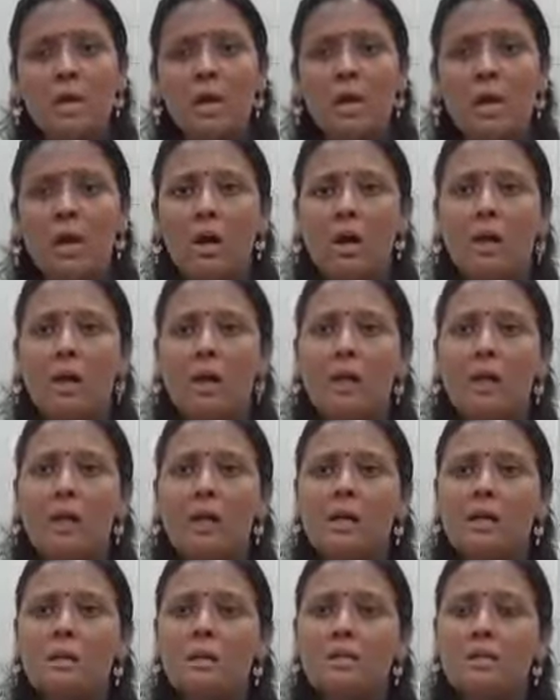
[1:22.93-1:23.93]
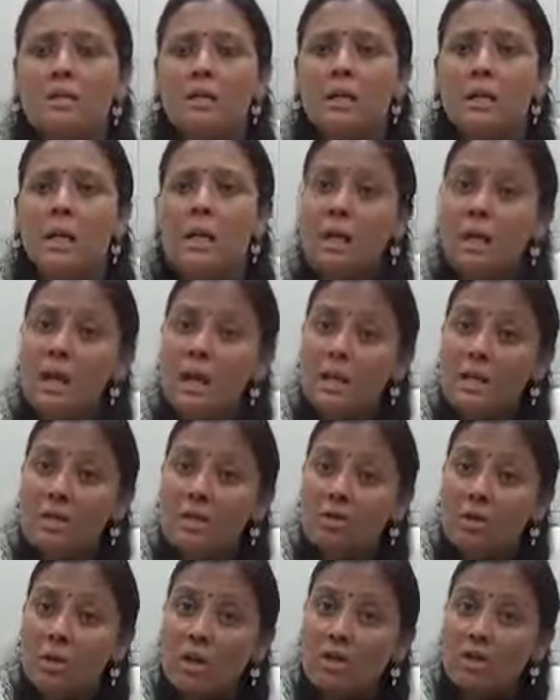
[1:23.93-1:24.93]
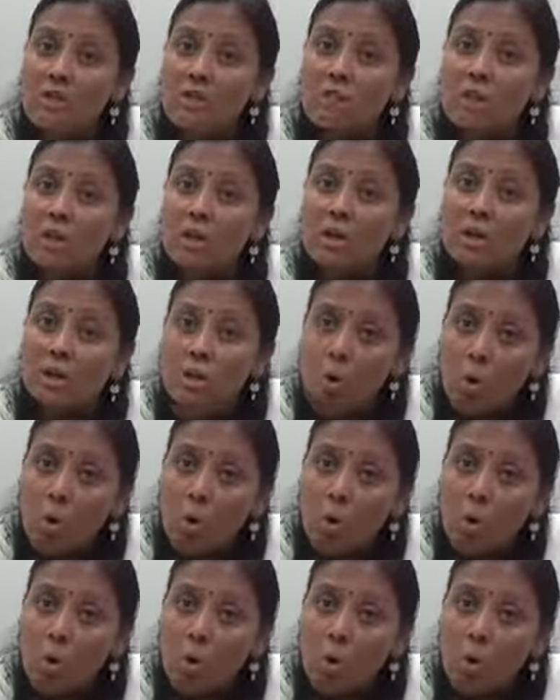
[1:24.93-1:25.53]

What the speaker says: and A has relatively